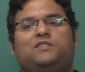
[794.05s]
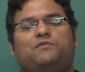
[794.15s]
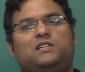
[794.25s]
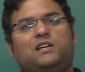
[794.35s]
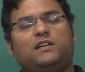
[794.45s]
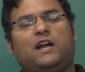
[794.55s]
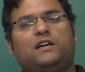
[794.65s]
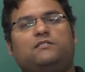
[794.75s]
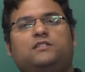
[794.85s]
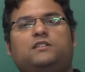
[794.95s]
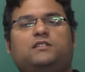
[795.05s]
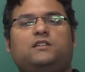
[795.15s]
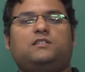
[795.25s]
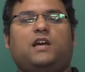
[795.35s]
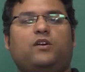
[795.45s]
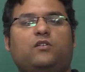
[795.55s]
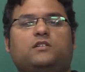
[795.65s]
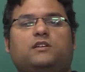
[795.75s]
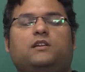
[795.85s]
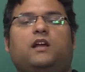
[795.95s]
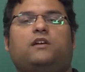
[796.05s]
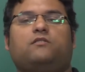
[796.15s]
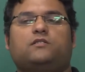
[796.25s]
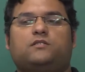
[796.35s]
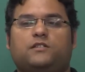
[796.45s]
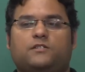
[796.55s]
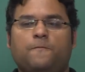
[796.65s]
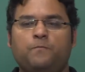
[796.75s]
physical characteristics and psychological characteristics,